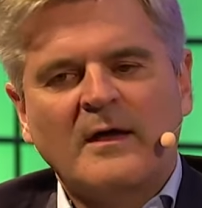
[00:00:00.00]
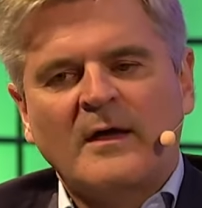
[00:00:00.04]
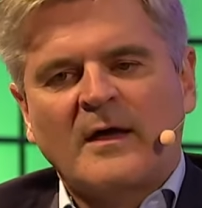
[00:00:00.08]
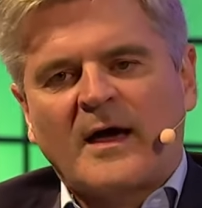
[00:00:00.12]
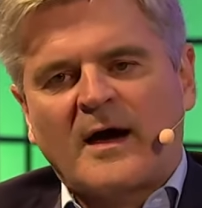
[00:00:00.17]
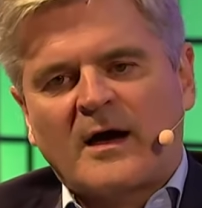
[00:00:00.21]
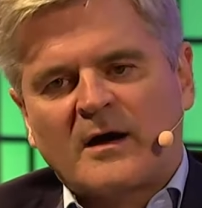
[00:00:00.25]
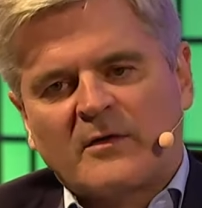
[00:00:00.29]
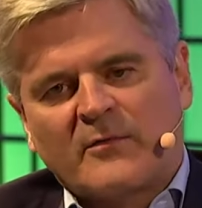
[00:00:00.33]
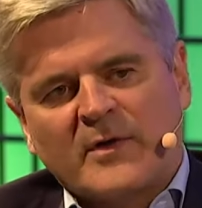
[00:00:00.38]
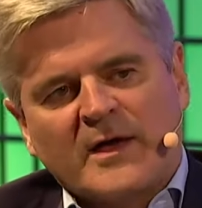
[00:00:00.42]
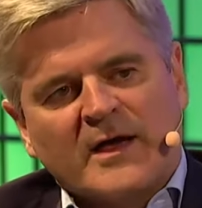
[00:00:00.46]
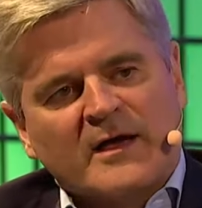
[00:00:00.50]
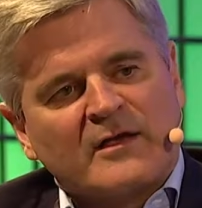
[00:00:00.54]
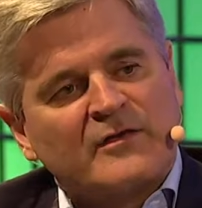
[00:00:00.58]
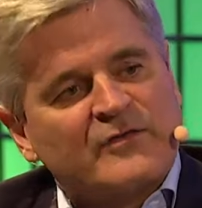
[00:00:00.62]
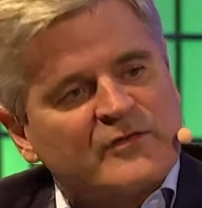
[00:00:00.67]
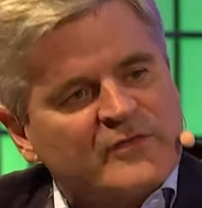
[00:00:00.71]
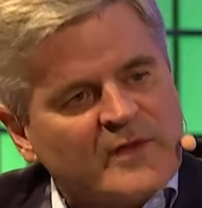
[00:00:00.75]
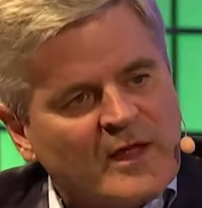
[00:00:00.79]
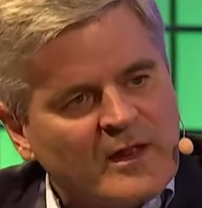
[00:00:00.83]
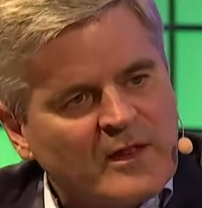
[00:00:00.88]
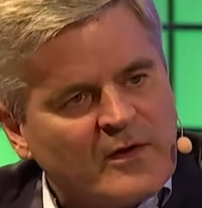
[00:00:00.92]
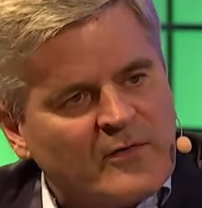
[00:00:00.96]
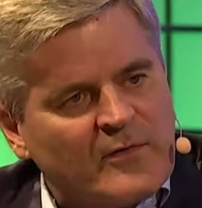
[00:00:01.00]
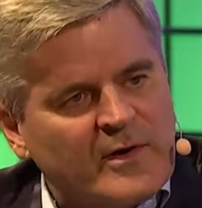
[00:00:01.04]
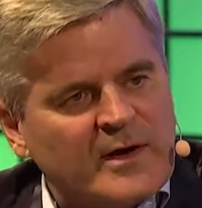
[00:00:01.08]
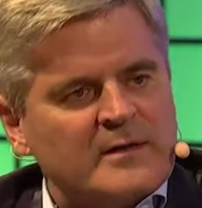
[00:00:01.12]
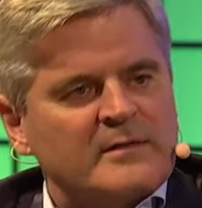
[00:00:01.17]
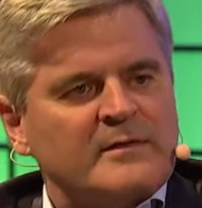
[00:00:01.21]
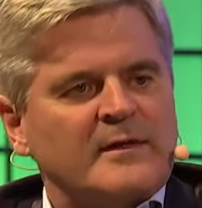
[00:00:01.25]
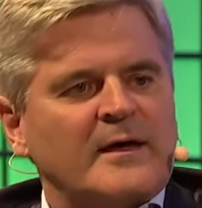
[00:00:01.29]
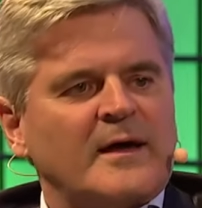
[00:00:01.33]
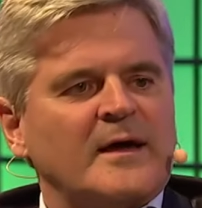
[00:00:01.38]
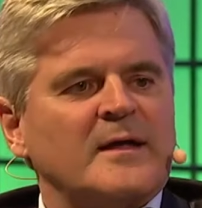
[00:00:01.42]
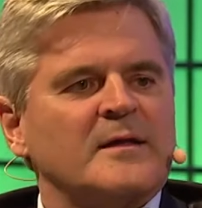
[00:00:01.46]
How do we accelerate
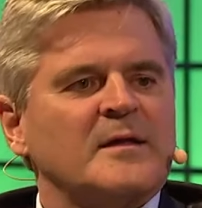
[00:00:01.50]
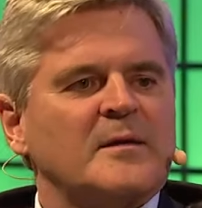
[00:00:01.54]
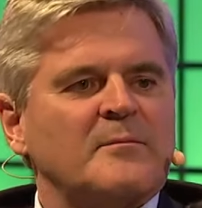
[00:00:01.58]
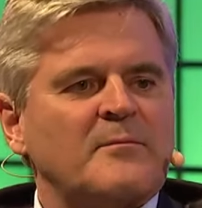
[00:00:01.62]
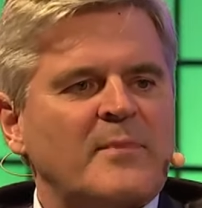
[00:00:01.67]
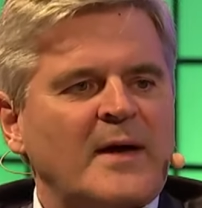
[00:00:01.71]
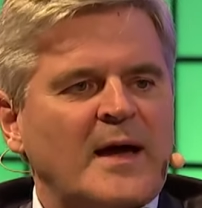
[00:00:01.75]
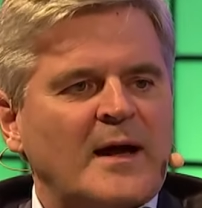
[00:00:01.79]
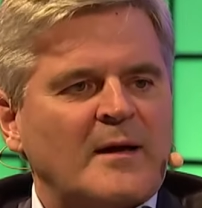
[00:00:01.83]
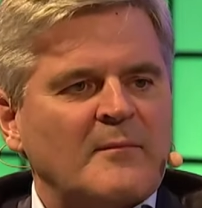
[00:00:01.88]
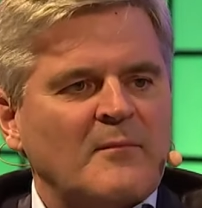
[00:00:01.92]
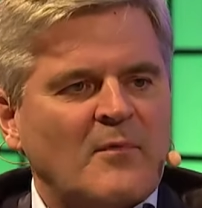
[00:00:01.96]
that and back